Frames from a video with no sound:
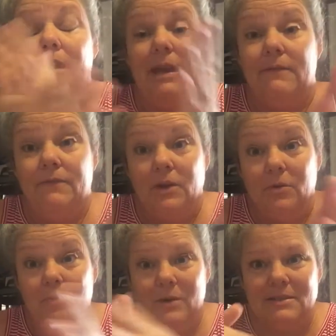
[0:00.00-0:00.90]
And if
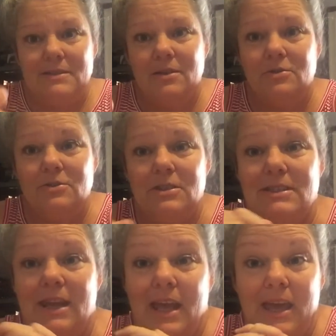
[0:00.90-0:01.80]
no one's told you
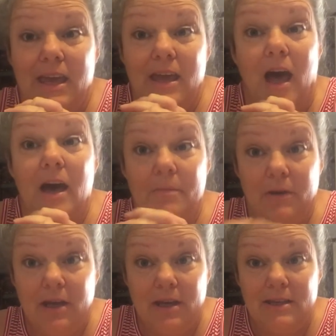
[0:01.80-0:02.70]
today, I'm
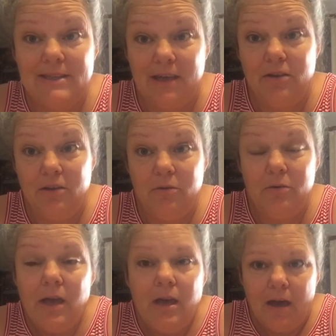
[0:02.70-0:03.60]
going to tell you.
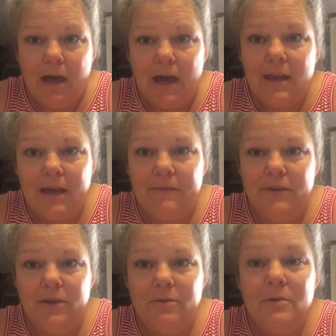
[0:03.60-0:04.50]
I love
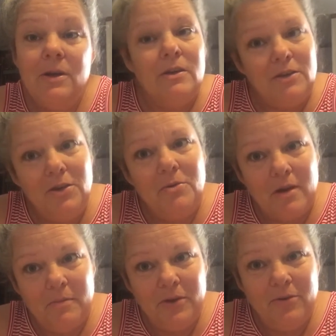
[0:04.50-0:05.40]
you. You
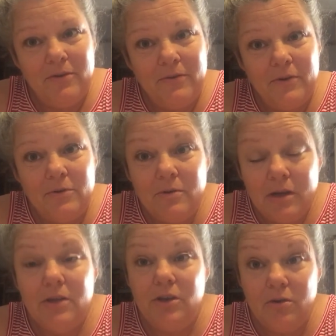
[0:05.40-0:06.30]
are beautiful.
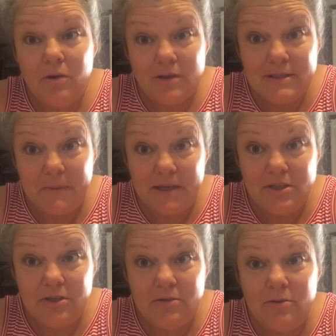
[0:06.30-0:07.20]
You are
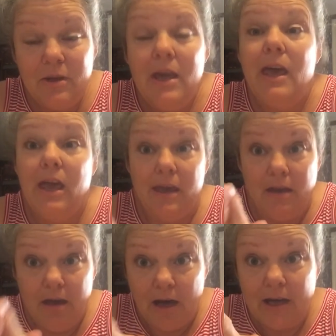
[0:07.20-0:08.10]
special.
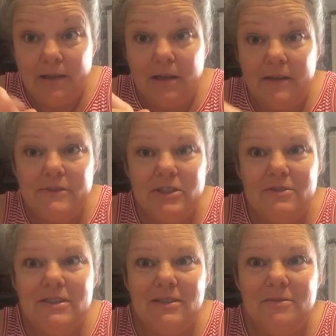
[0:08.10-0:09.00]
And God loves you
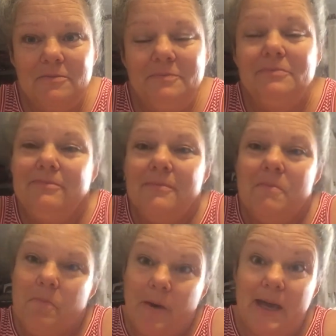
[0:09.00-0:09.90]
too.
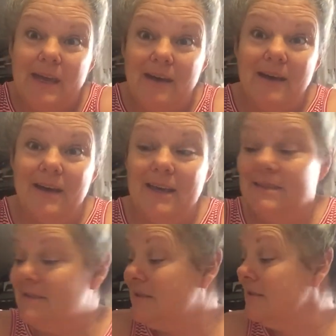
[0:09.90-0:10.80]
Bye,
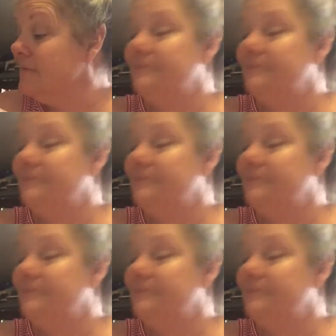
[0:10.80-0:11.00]
guys.